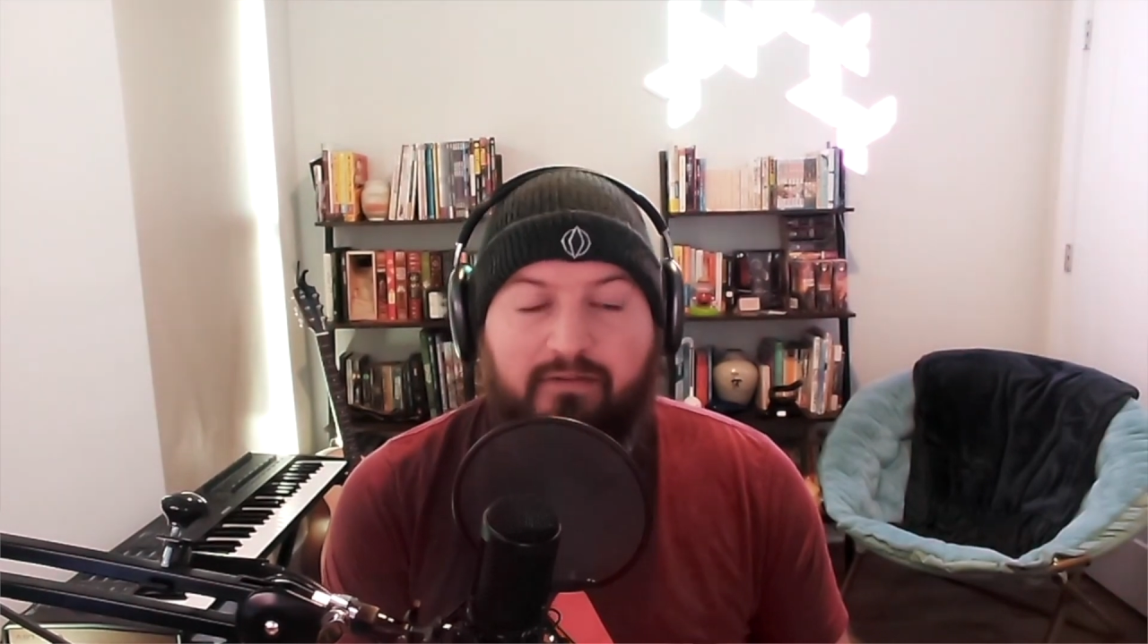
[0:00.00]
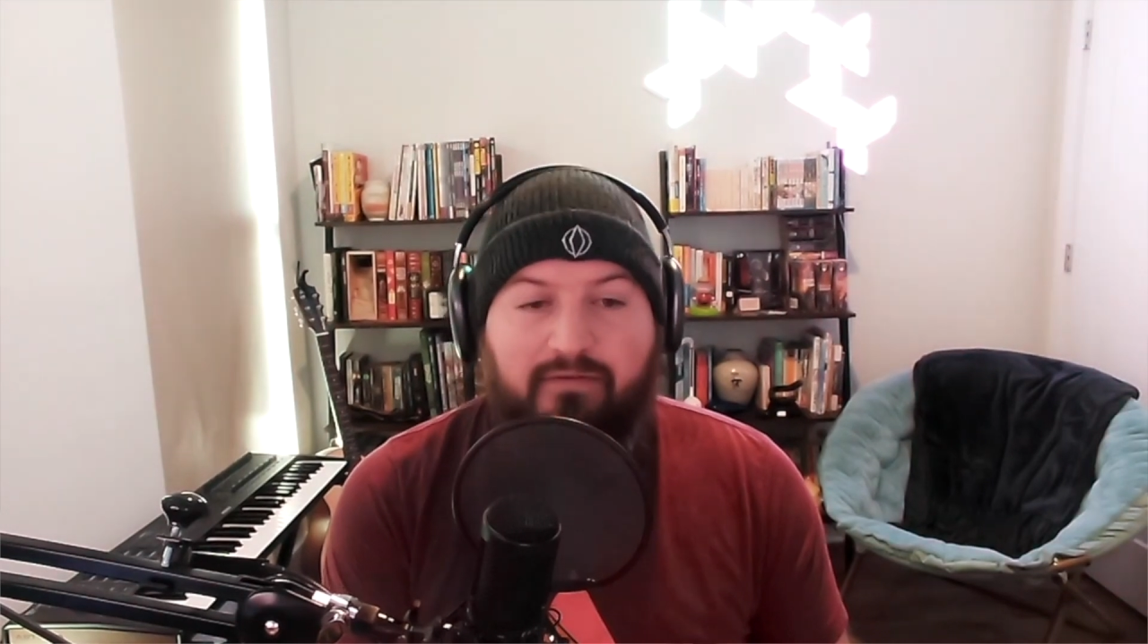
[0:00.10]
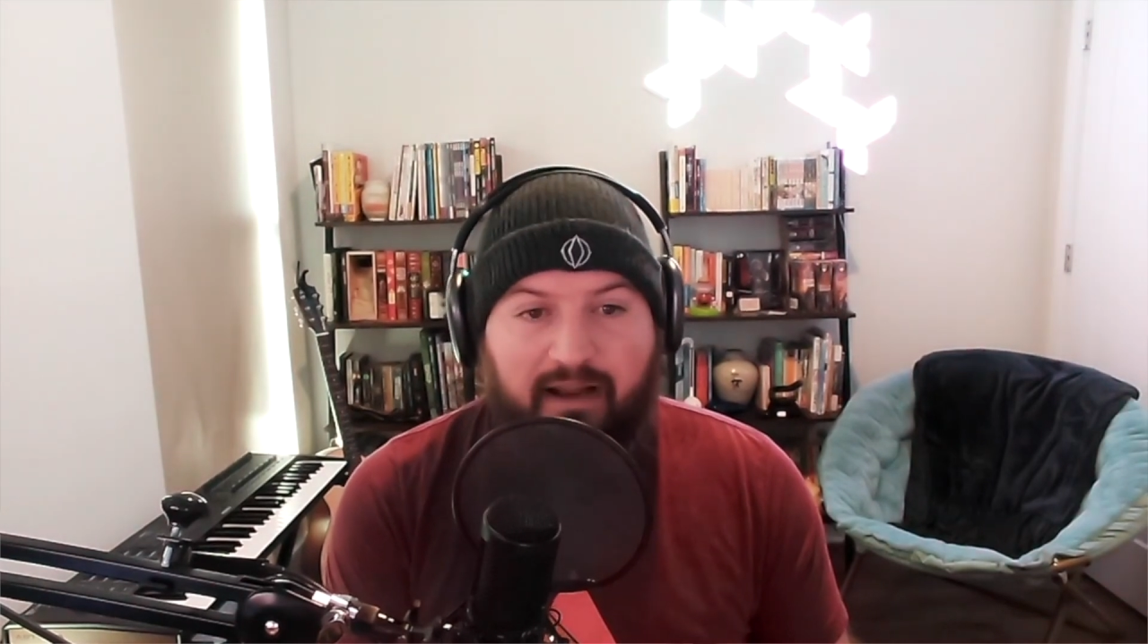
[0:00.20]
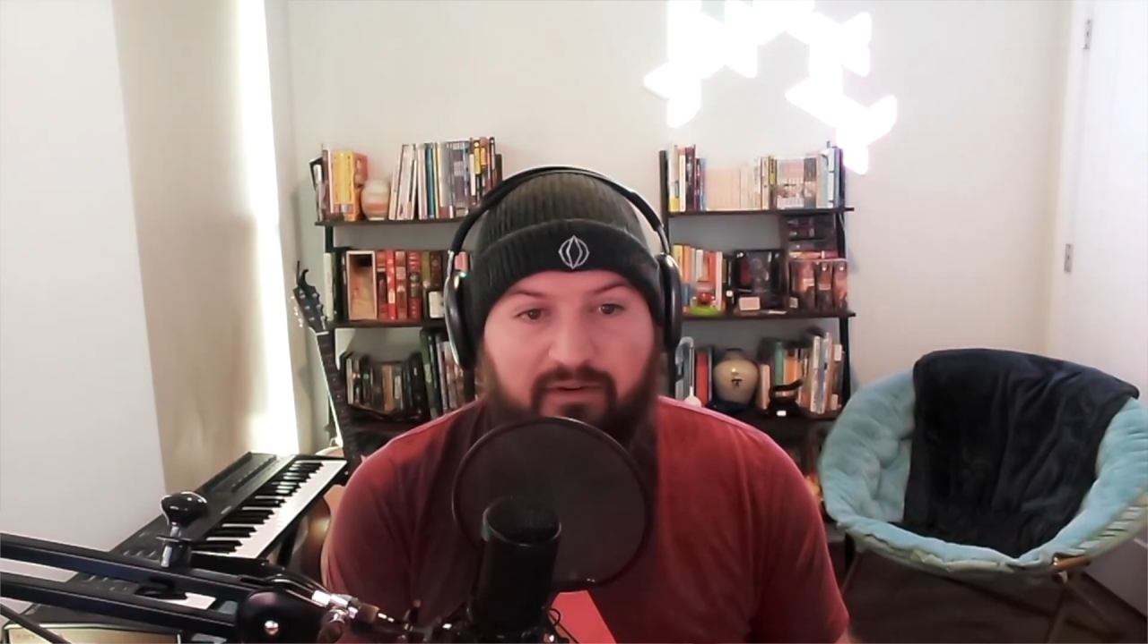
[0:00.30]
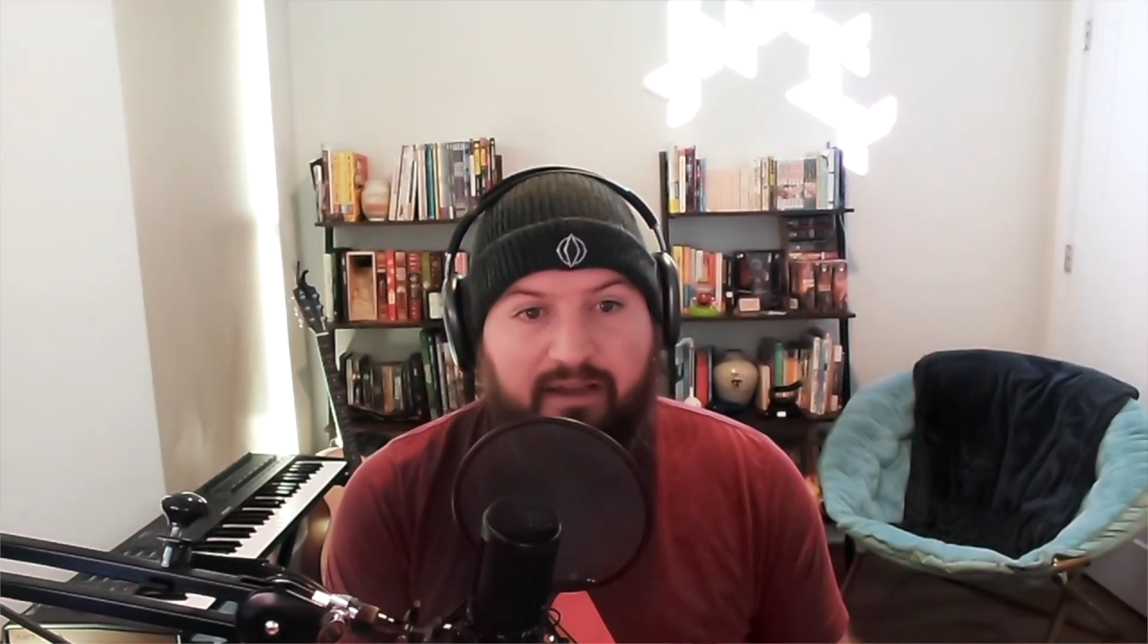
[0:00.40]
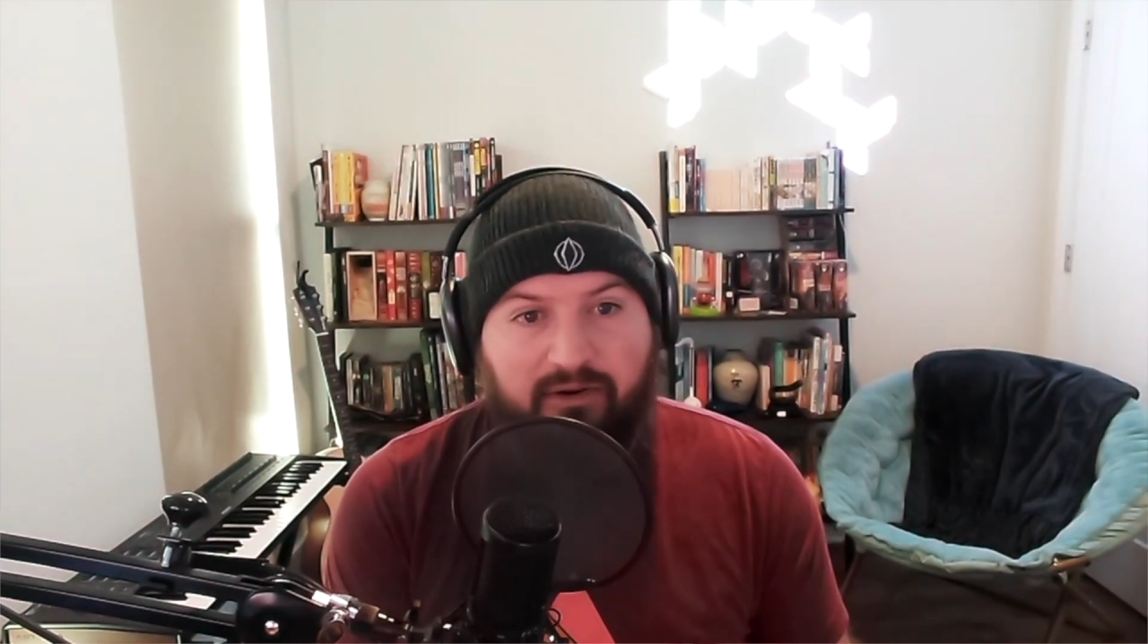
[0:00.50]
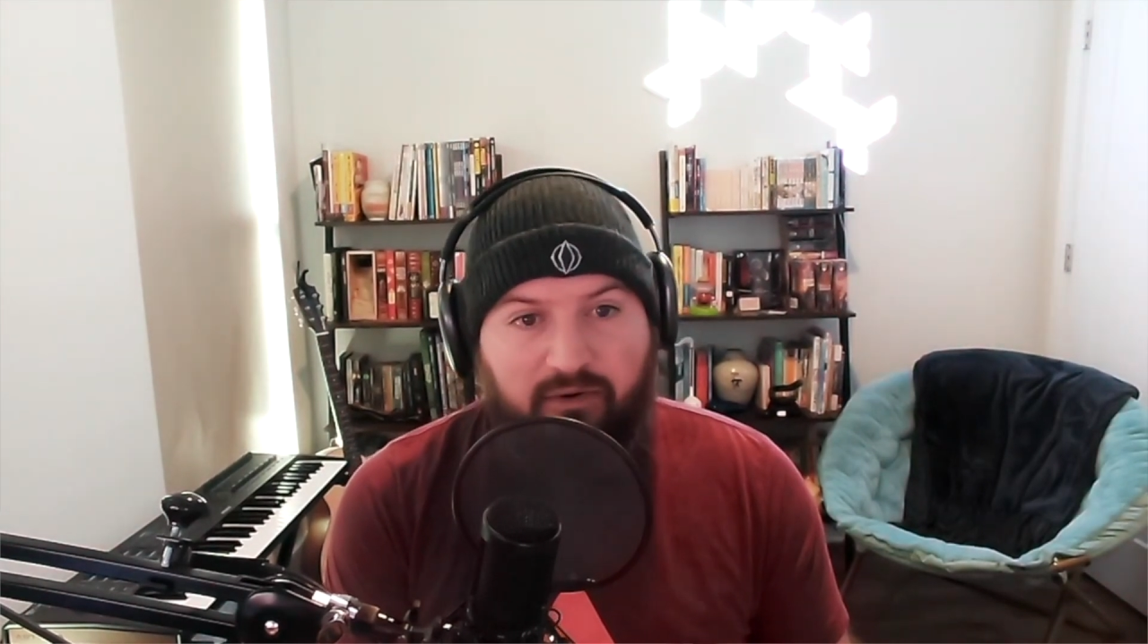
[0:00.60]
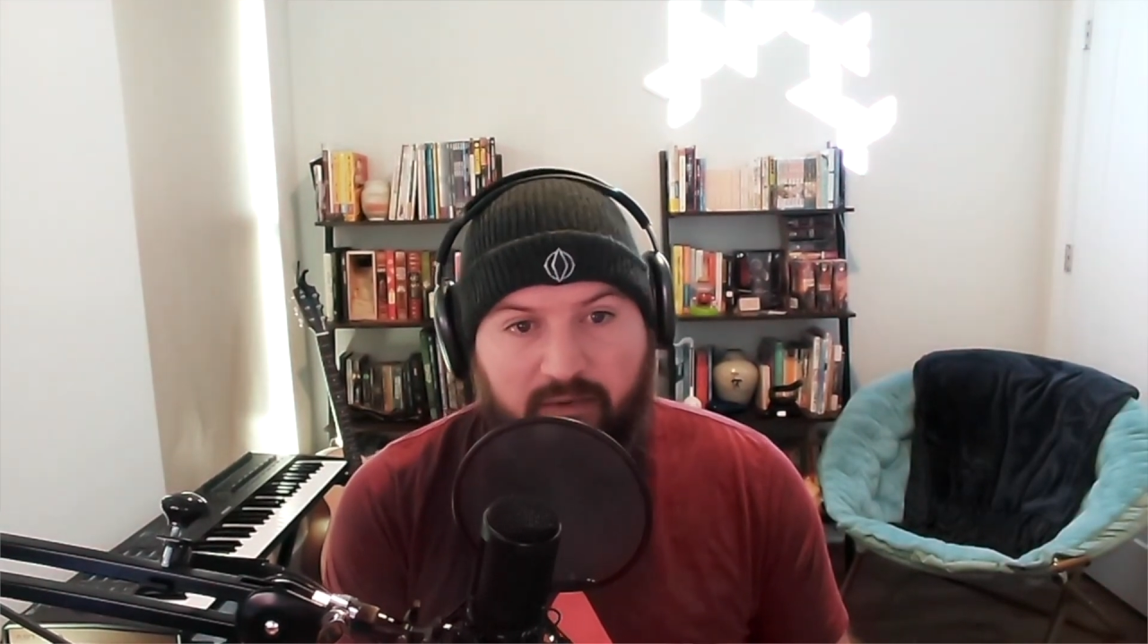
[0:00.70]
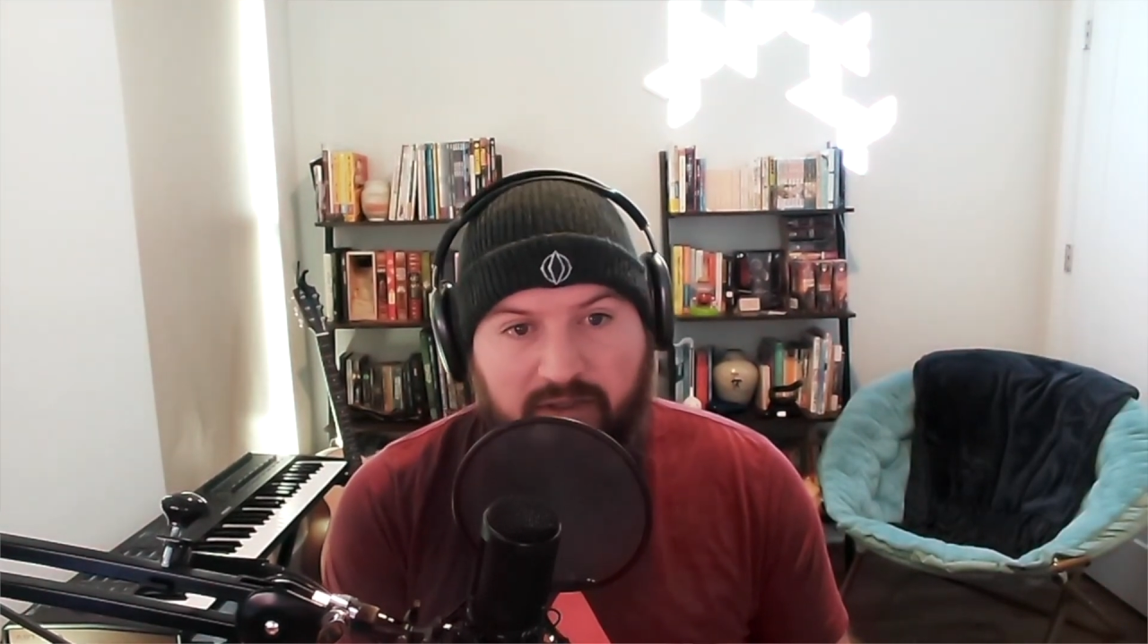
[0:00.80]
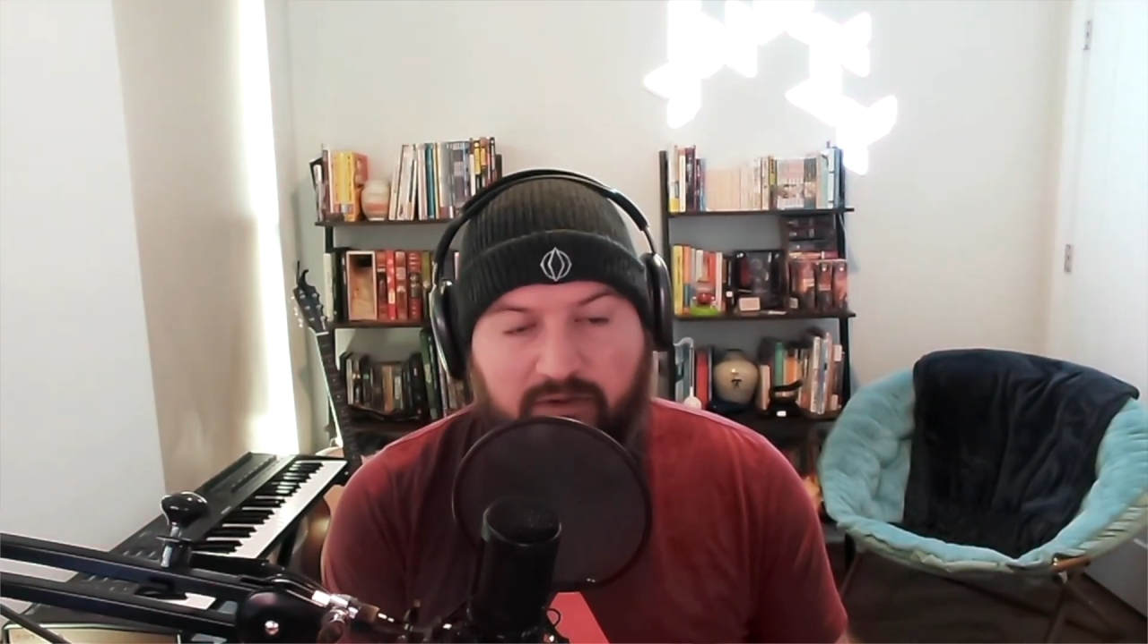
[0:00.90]
fit everything into
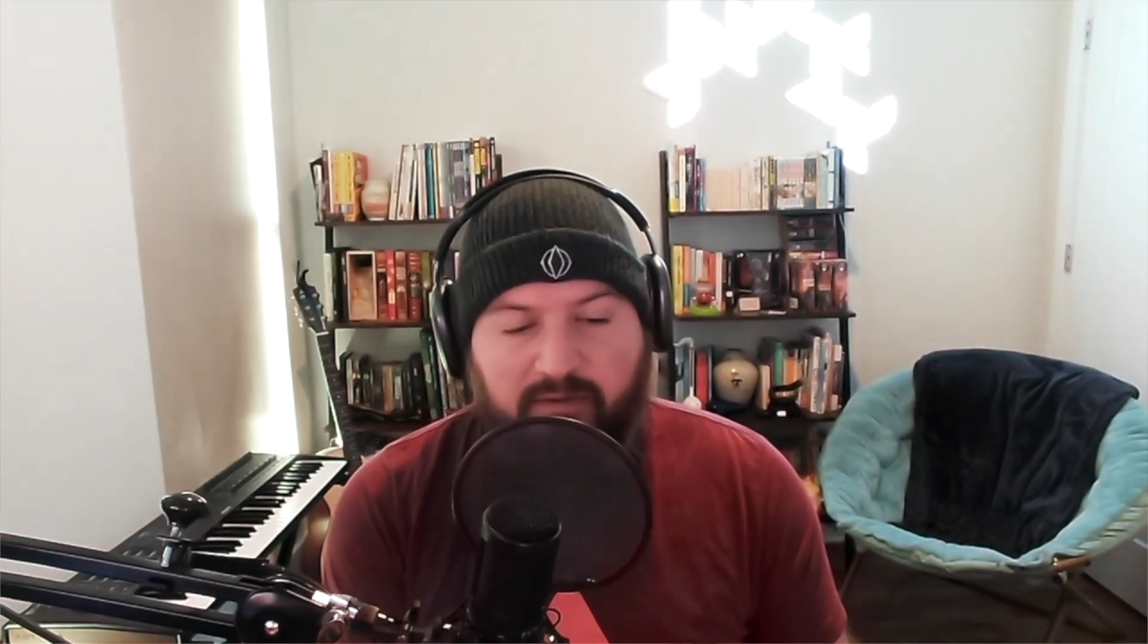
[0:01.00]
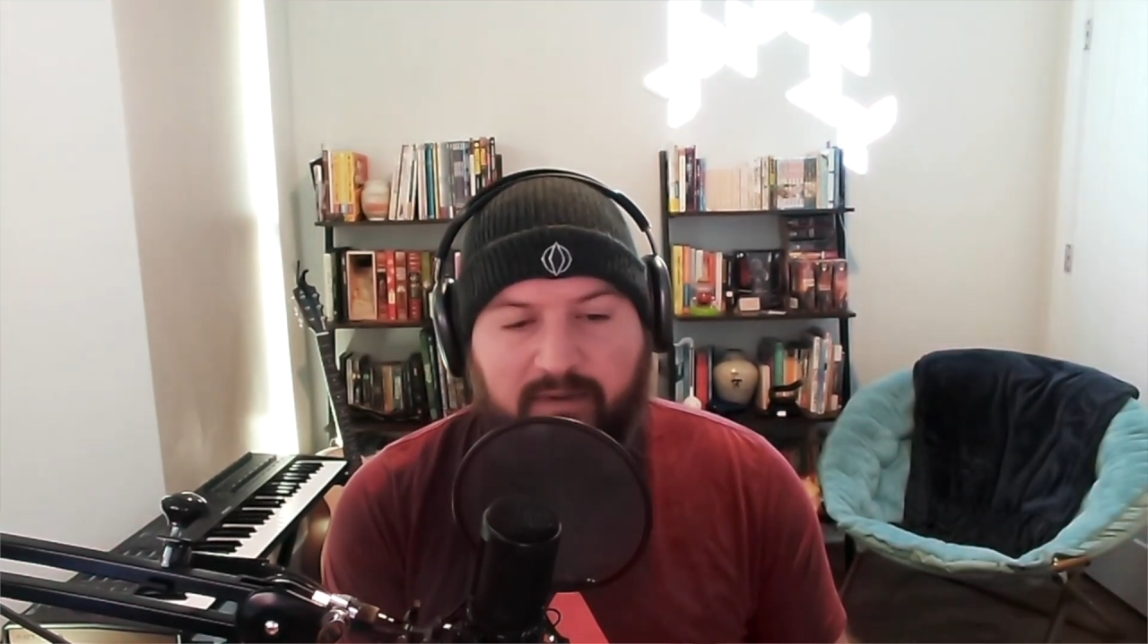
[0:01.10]
a resource,